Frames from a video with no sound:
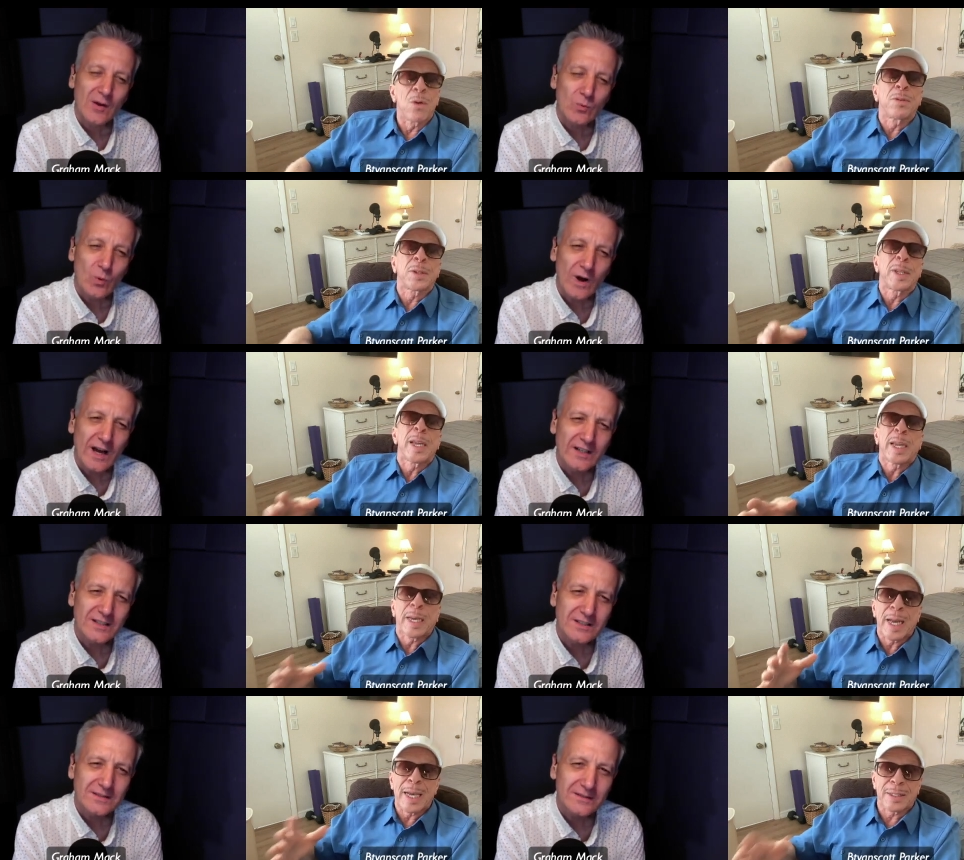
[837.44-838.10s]

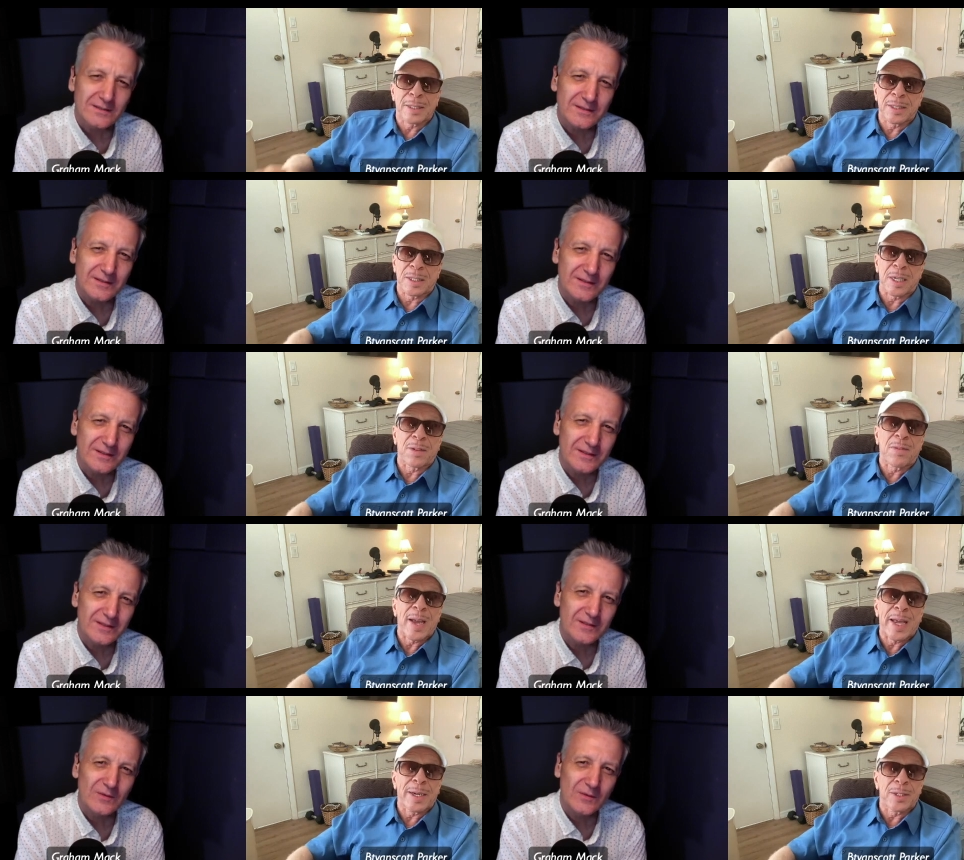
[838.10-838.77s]
Speaker 1: Overthinking has
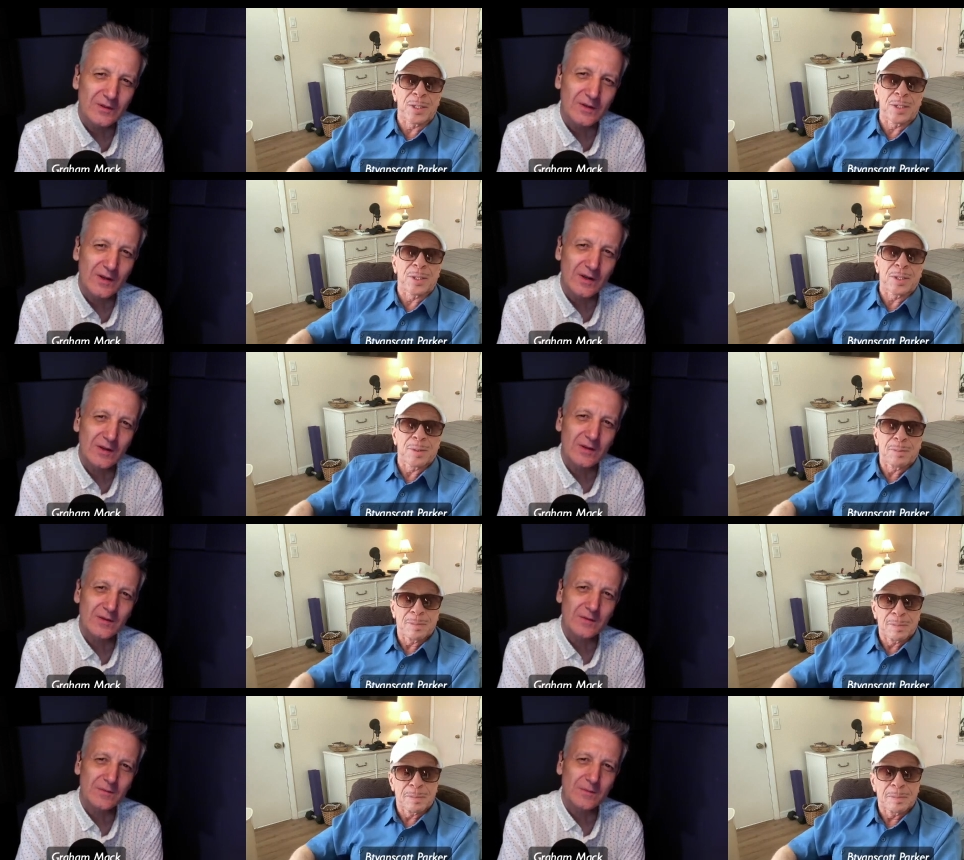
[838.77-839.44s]

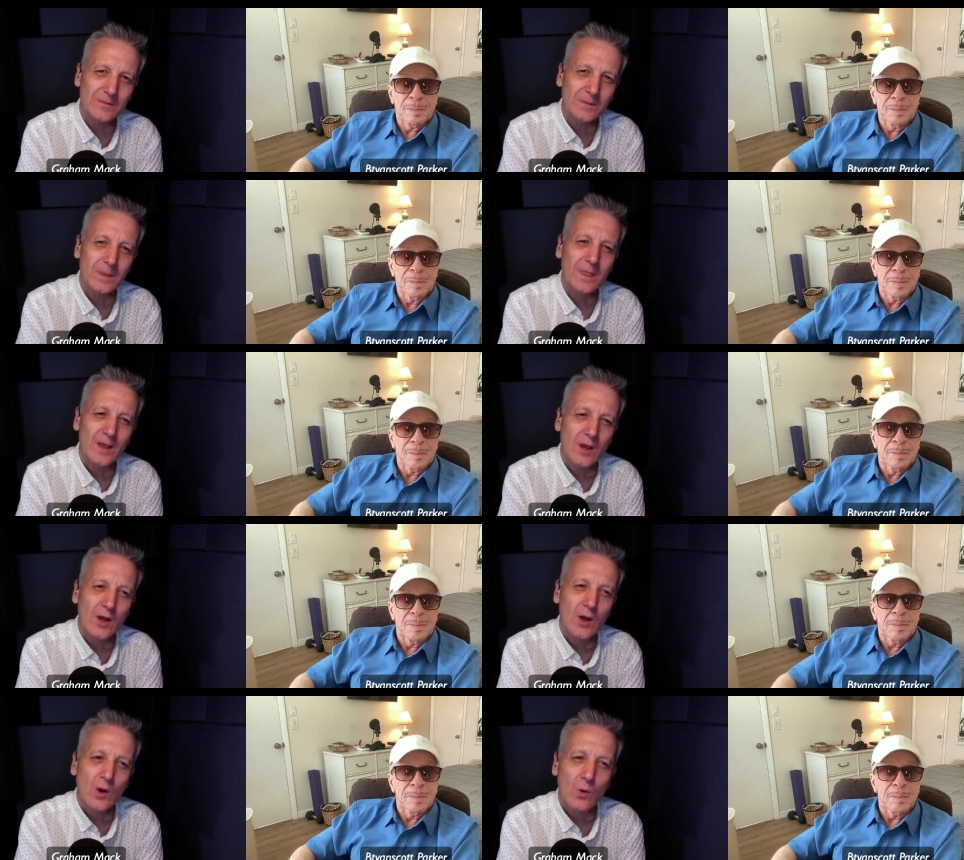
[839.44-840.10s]
advantages.
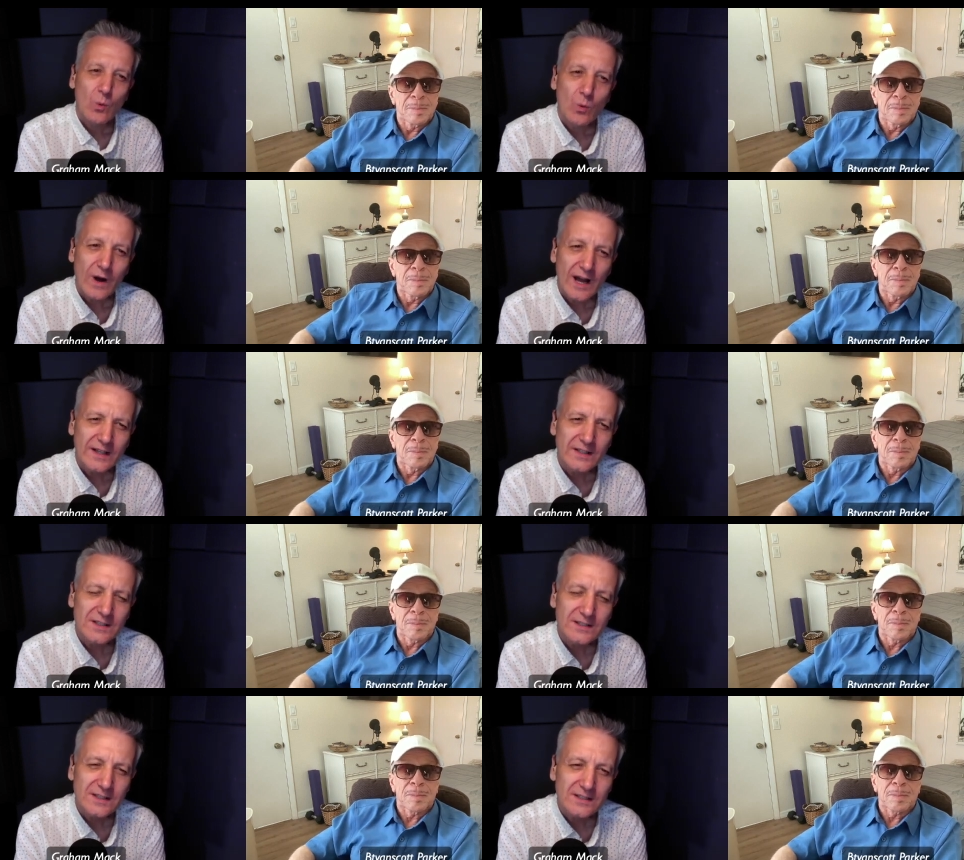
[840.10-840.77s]

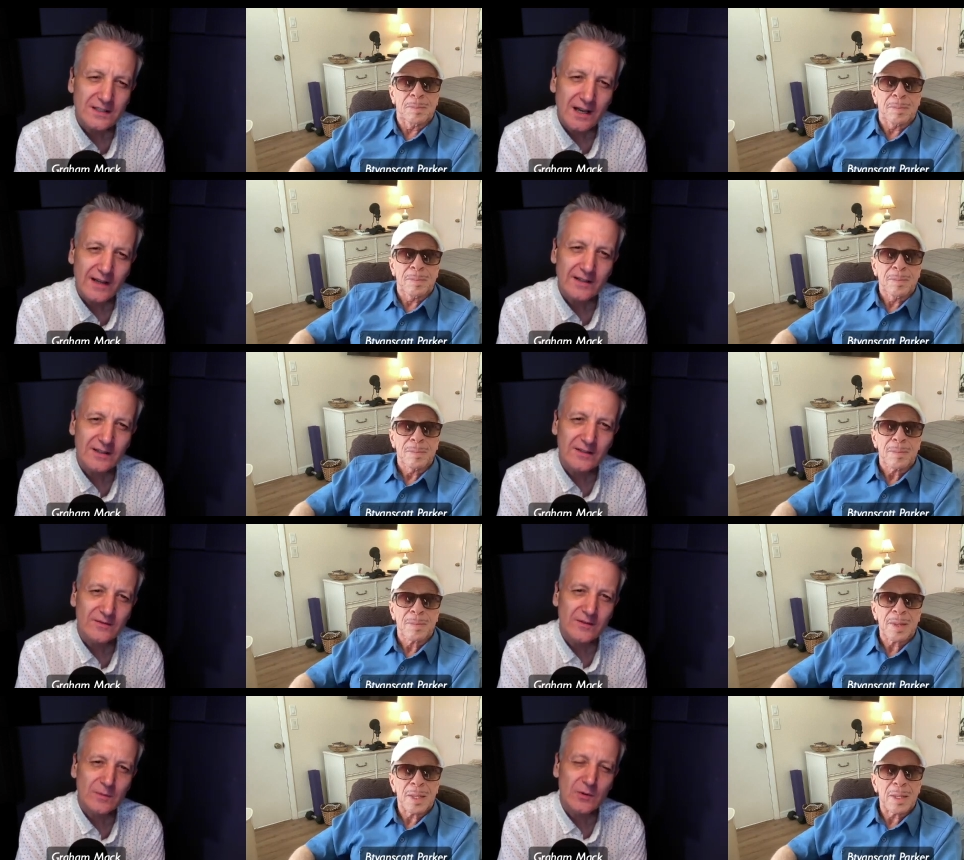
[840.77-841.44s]
Why does the
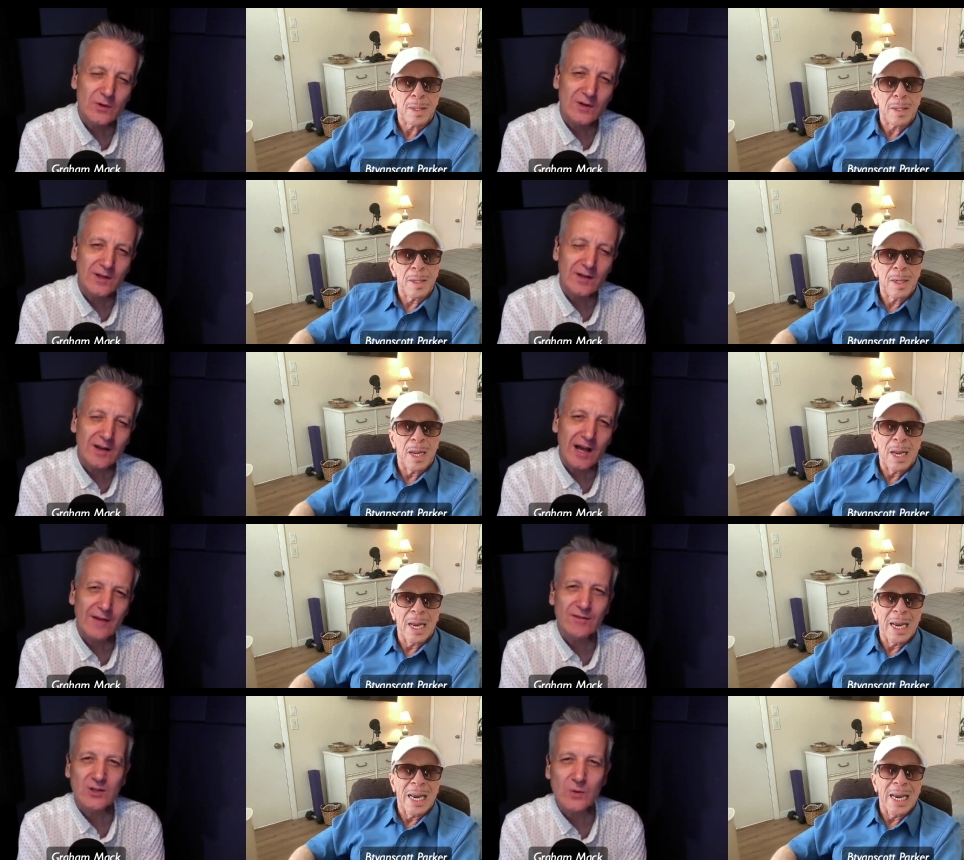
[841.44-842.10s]
title of the book
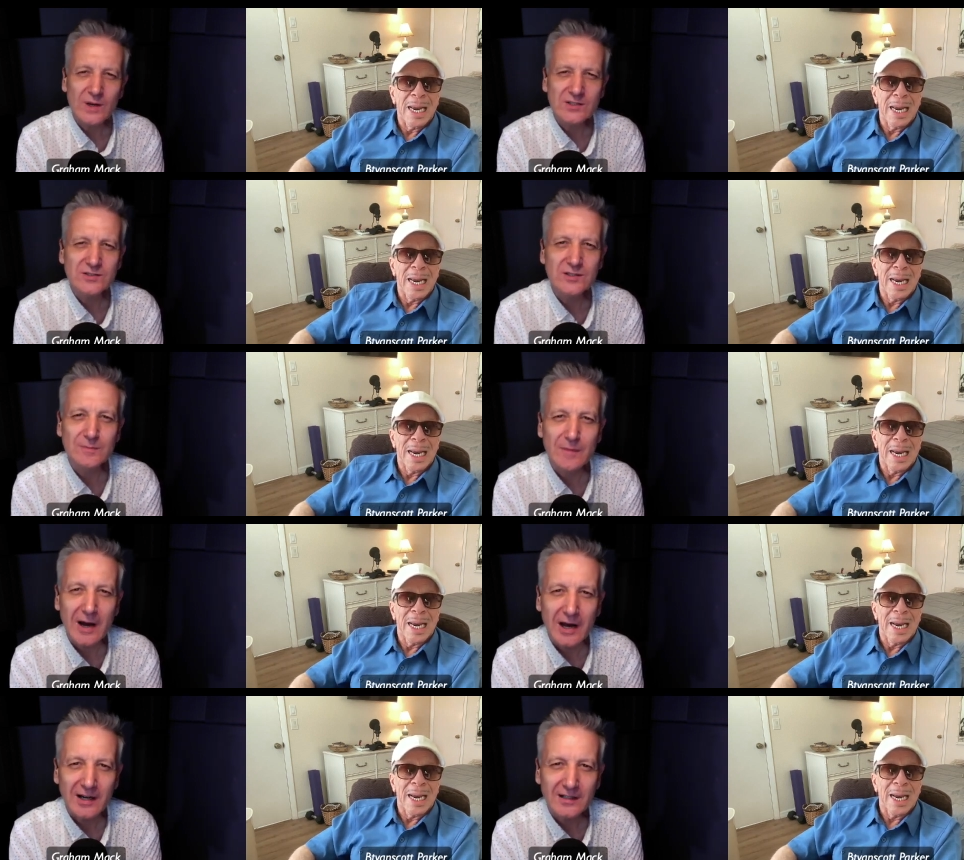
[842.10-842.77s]
have a
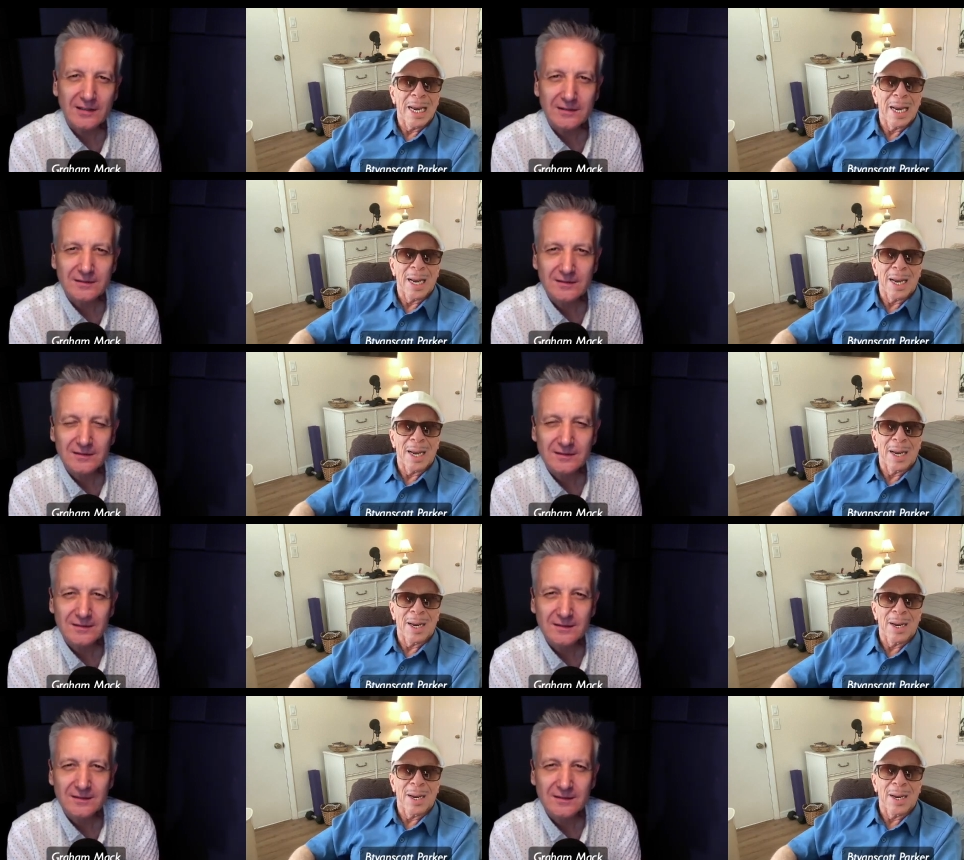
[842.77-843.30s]
question mark?